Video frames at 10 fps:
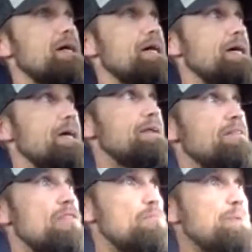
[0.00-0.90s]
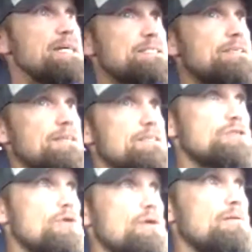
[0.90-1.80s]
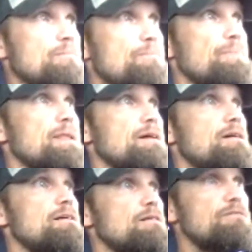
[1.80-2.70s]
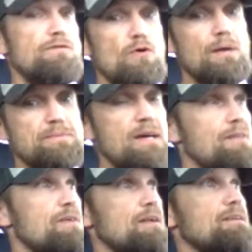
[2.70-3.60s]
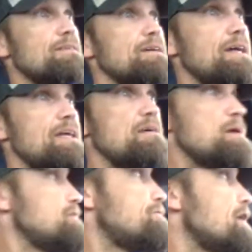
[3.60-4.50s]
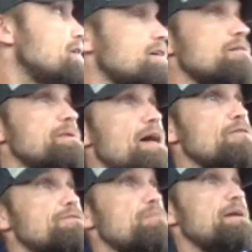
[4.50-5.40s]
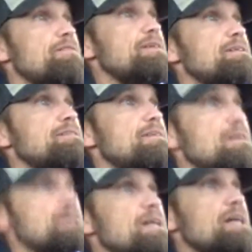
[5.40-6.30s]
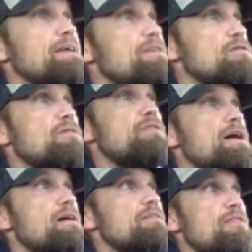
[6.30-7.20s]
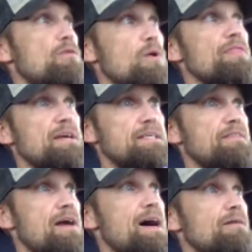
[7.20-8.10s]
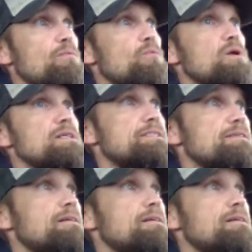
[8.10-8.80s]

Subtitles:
And the beast that he showed him flew up to heaven, and they made fire come down from heaven. And the one that did that was